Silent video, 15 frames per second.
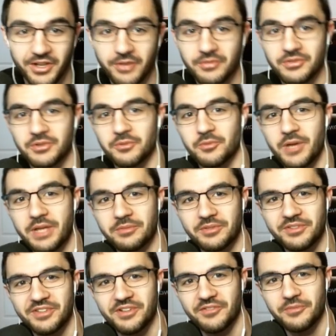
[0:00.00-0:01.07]
Officer
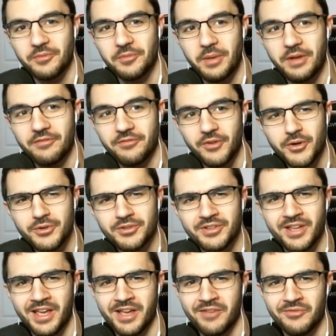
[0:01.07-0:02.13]
Ramzies here for my first
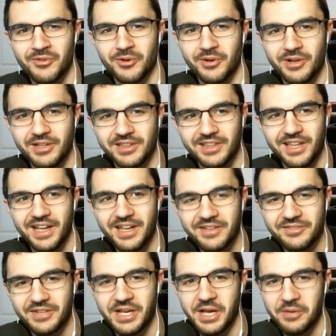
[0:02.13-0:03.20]
ever
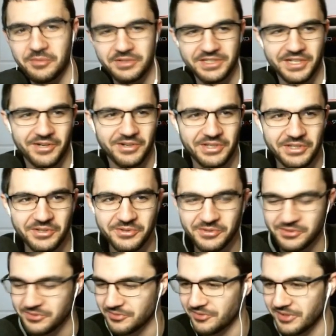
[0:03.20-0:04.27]
live commentary
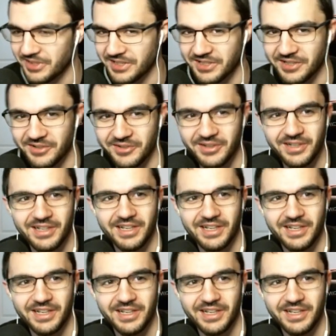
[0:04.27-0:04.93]
YouTube video.